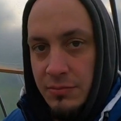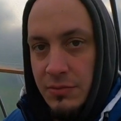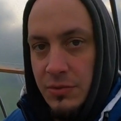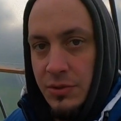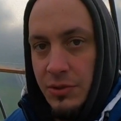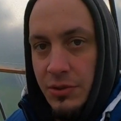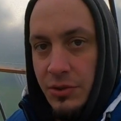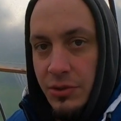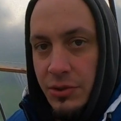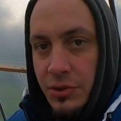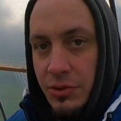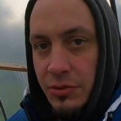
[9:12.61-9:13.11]

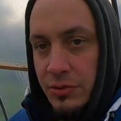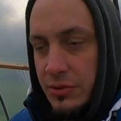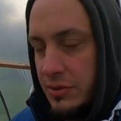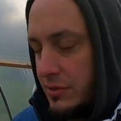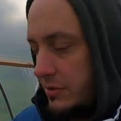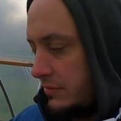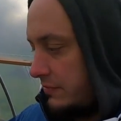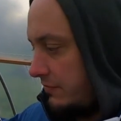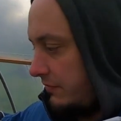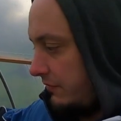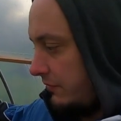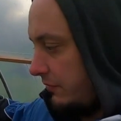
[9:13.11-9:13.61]
to the
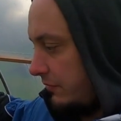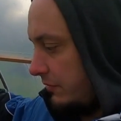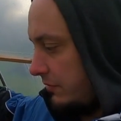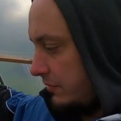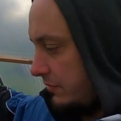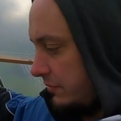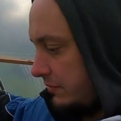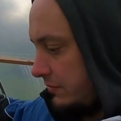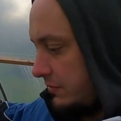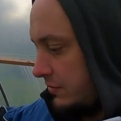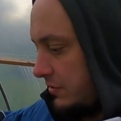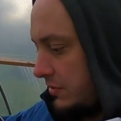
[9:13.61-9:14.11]
roots
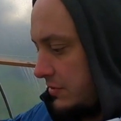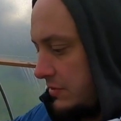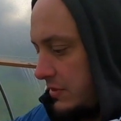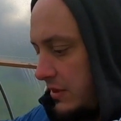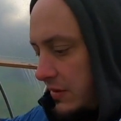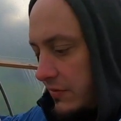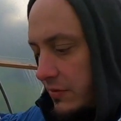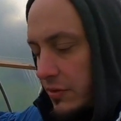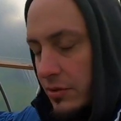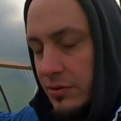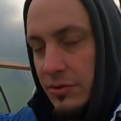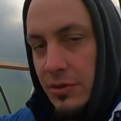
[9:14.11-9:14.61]
for just
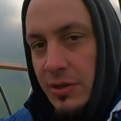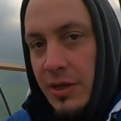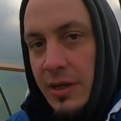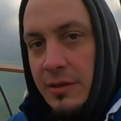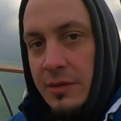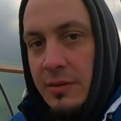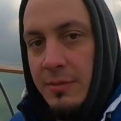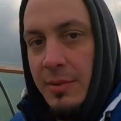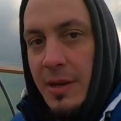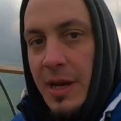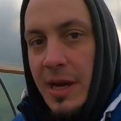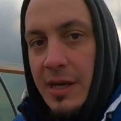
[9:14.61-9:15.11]
even
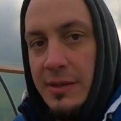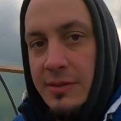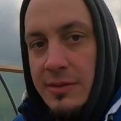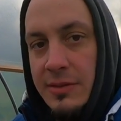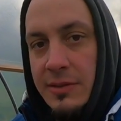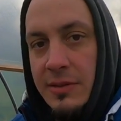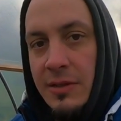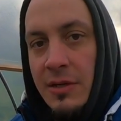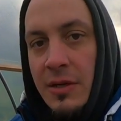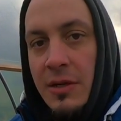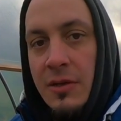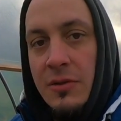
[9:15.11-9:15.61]
underneath the
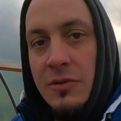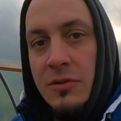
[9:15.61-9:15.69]
paths,